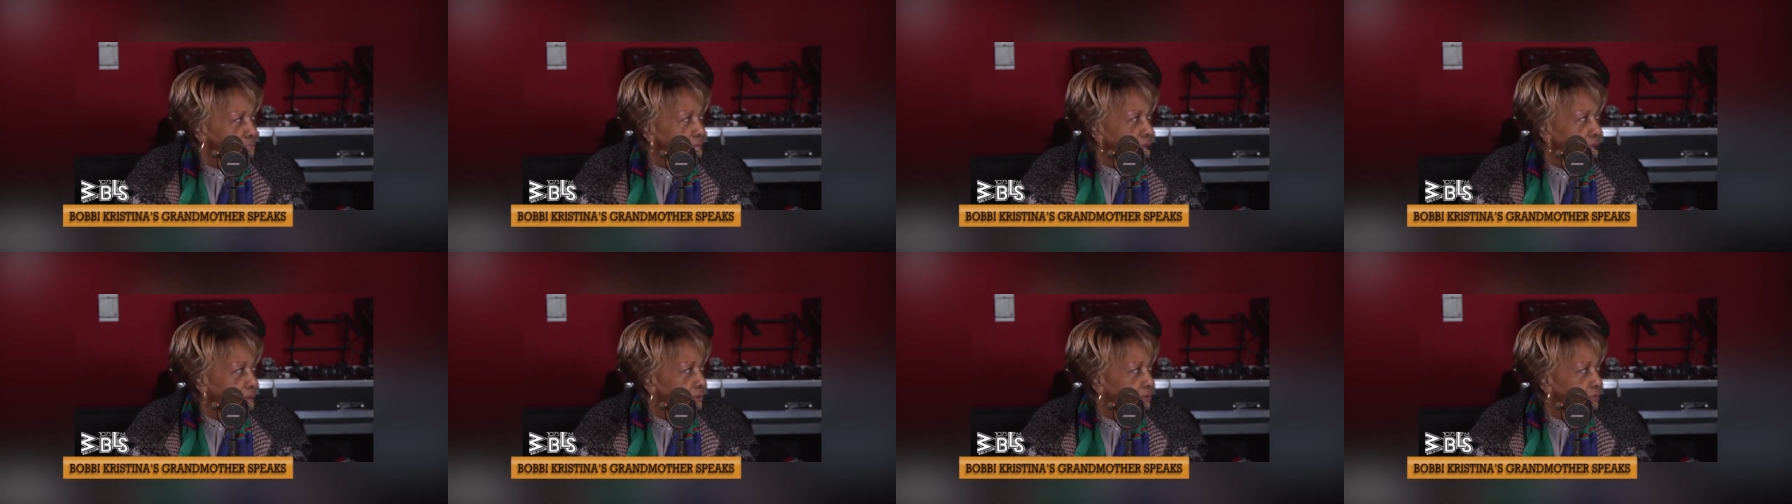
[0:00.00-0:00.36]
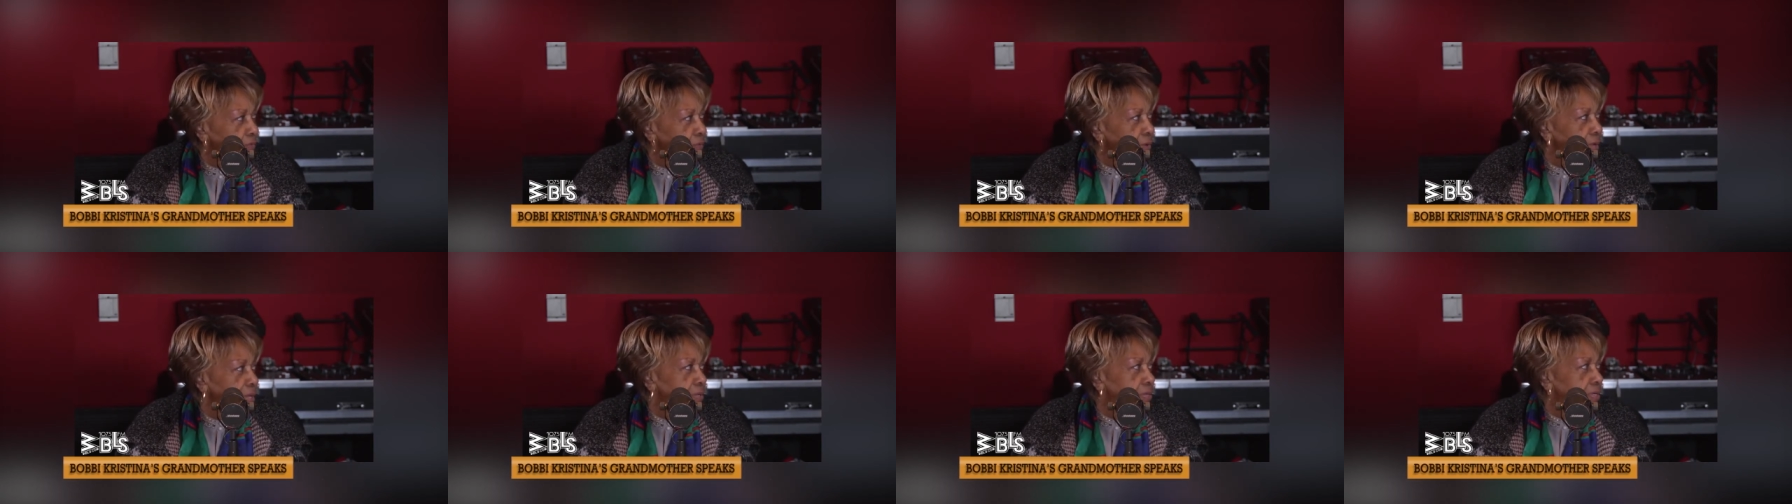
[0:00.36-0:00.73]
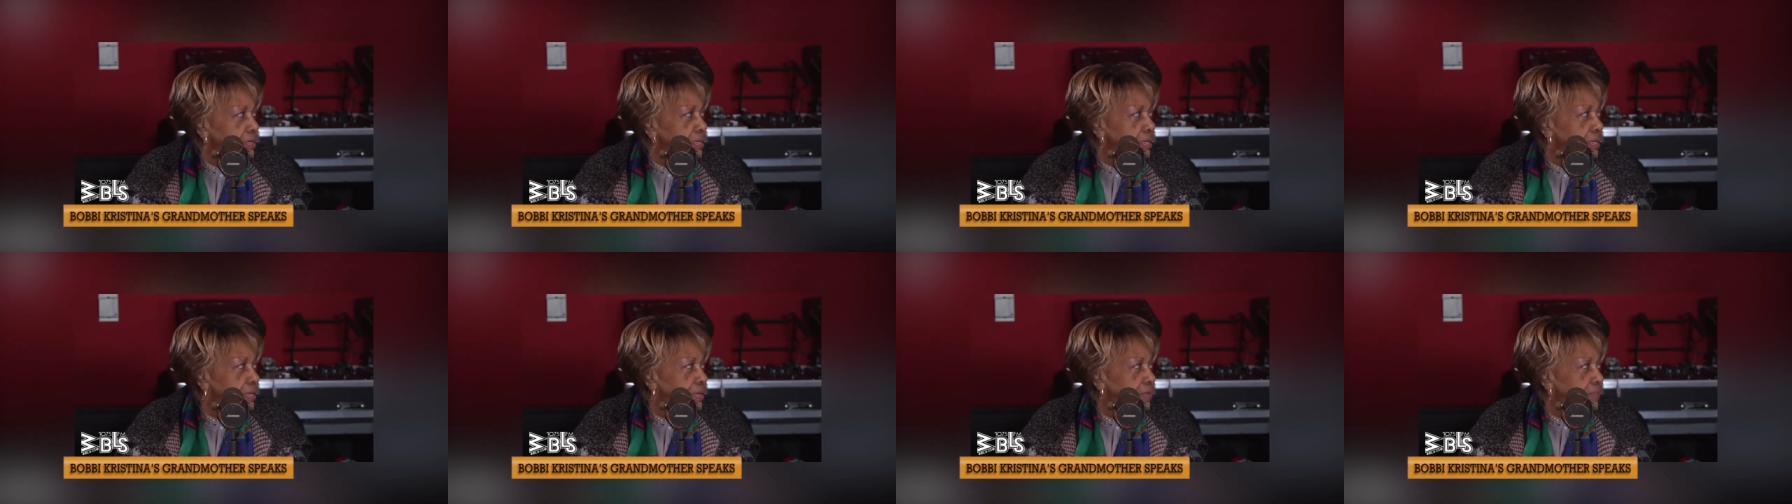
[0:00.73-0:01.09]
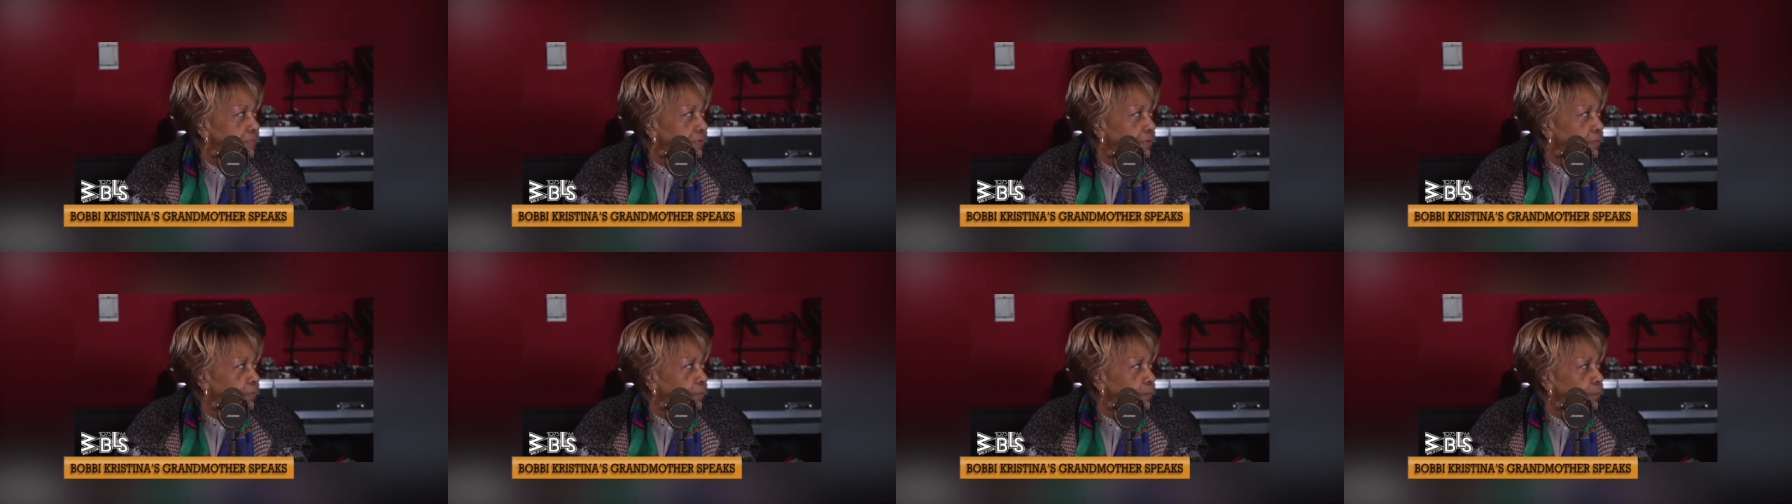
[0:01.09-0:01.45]
not a great deal
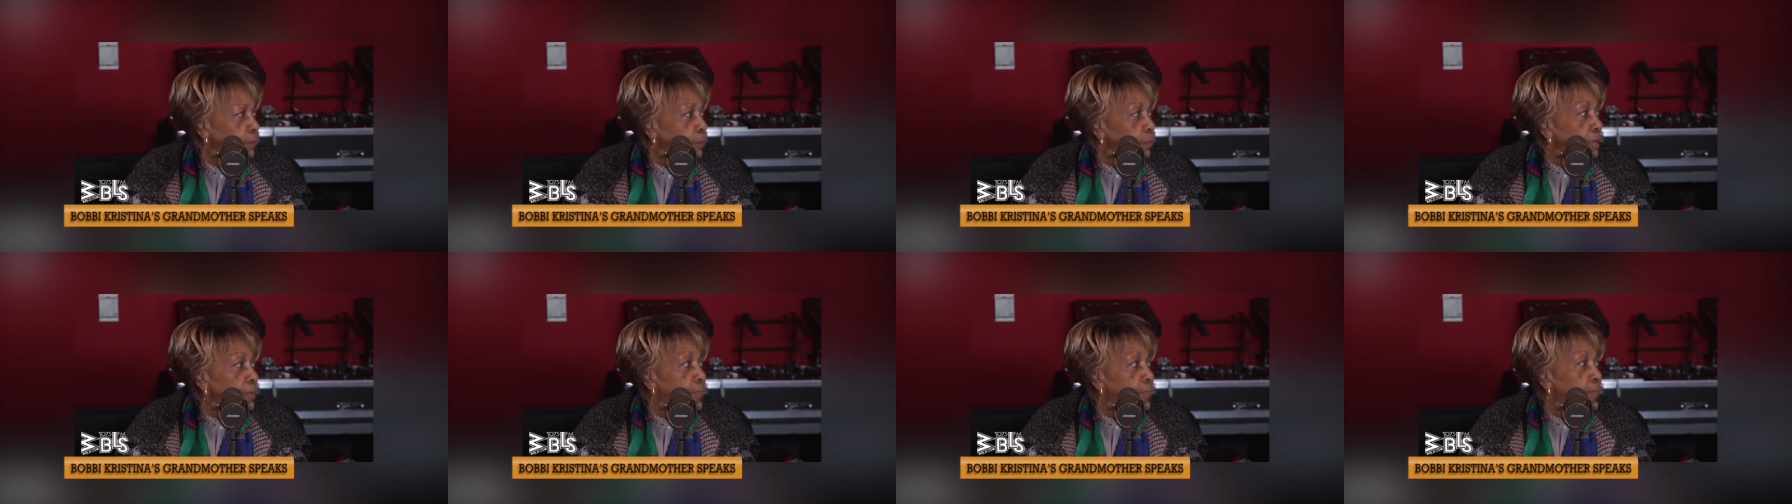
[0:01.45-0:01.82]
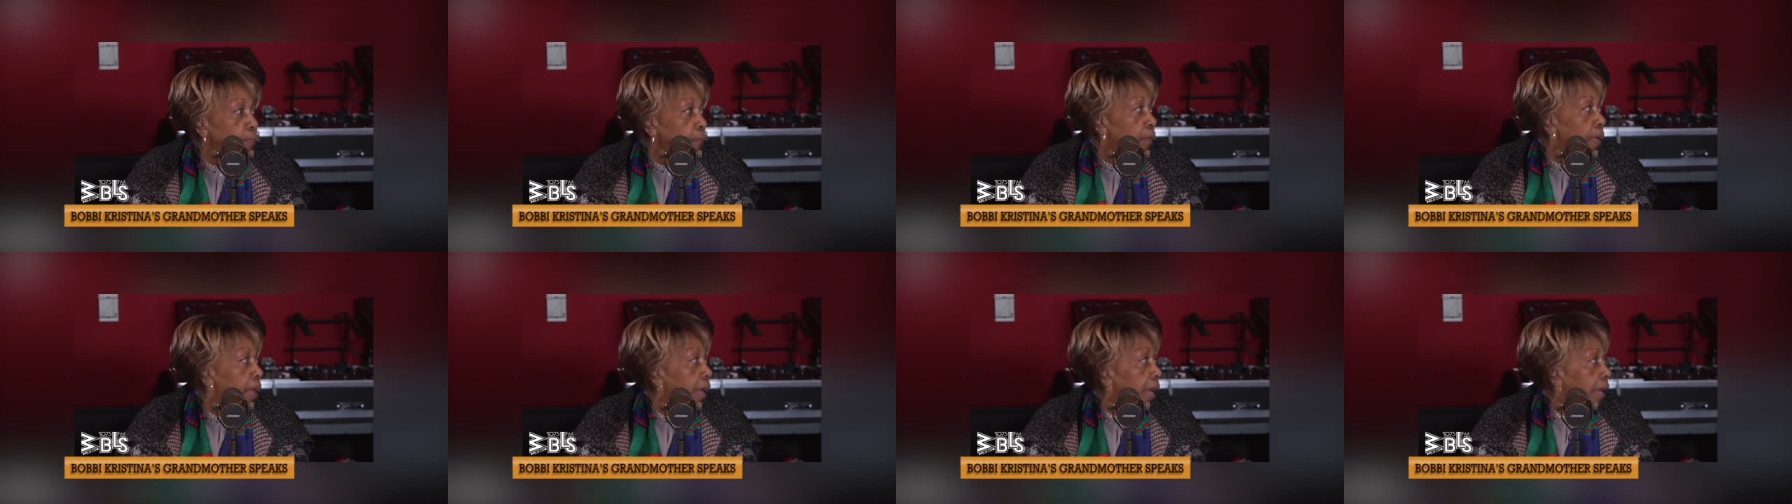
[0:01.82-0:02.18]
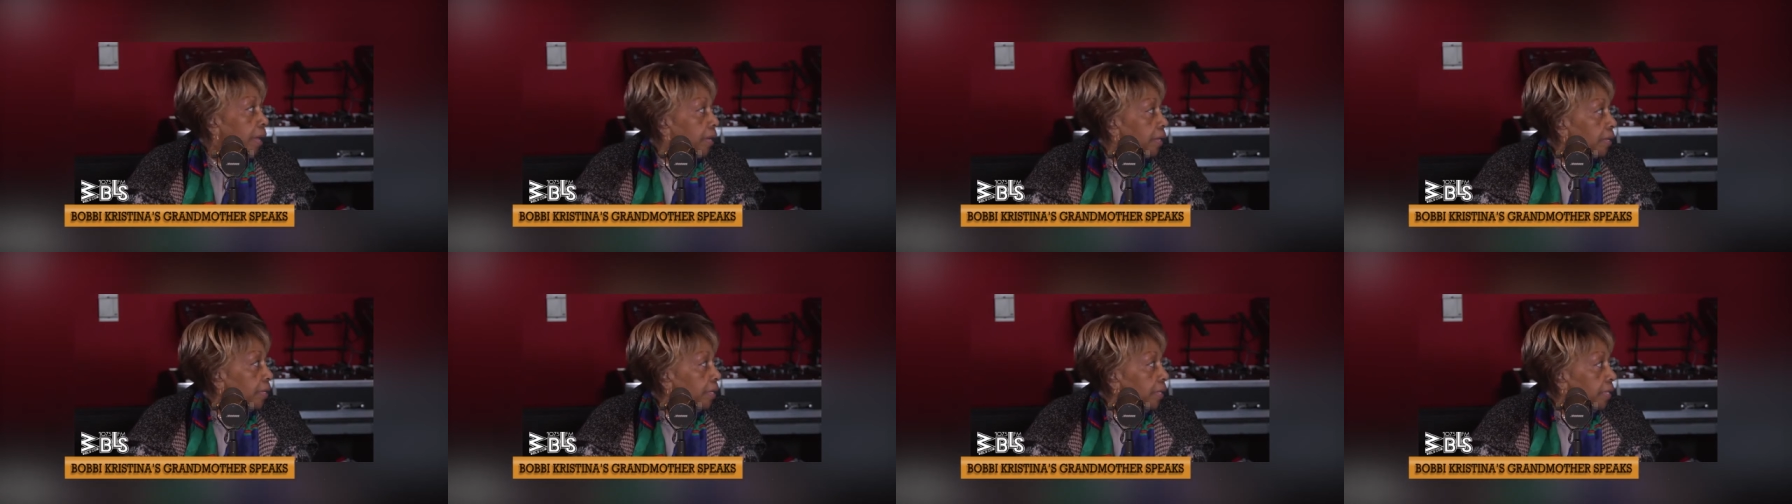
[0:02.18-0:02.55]
of hope. We're praying.